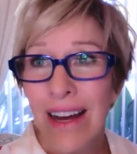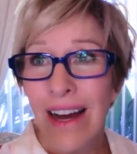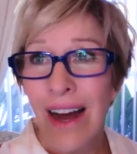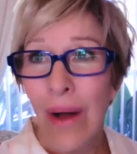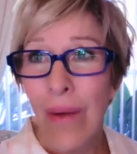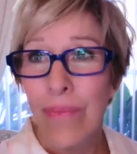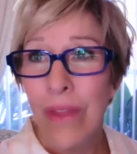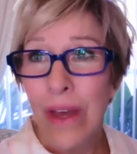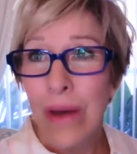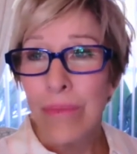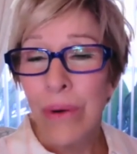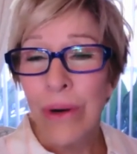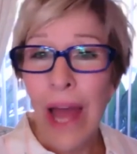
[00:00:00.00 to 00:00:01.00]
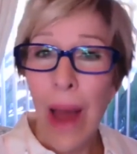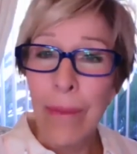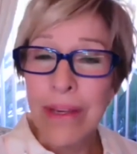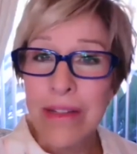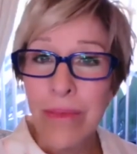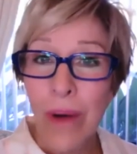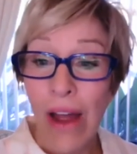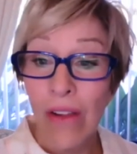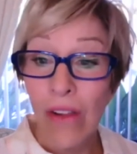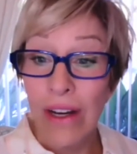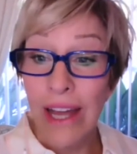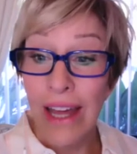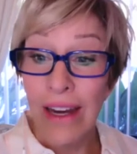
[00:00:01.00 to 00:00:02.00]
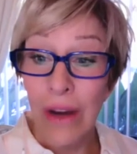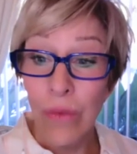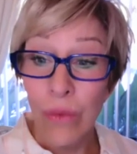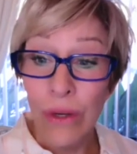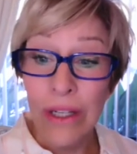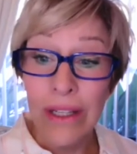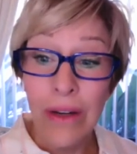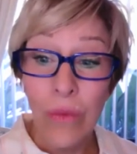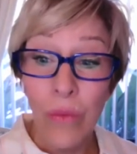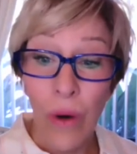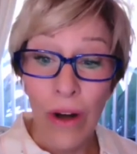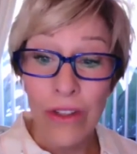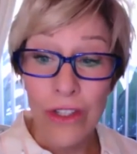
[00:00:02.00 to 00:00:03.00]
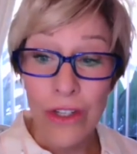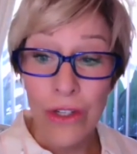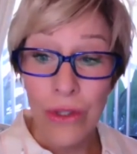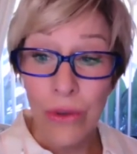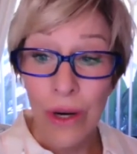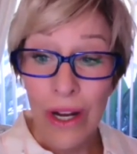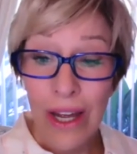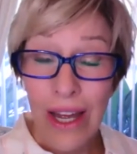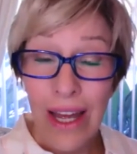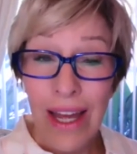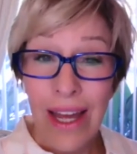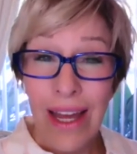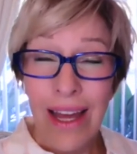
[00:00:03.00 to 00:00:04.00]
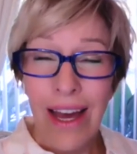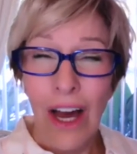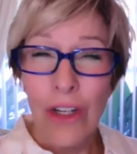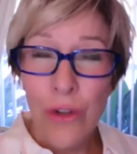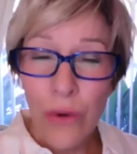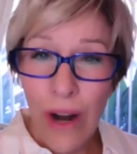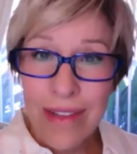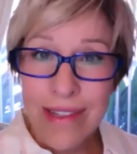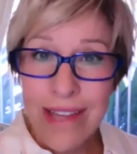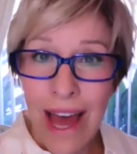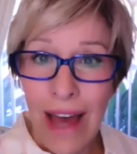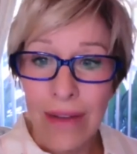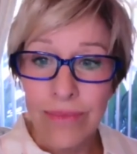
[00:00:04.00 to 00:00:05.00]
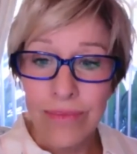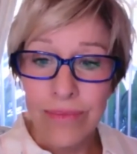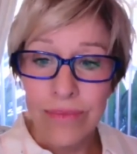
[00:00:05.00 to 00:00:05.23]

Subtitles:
Put a happy smile on. And I really want to address that.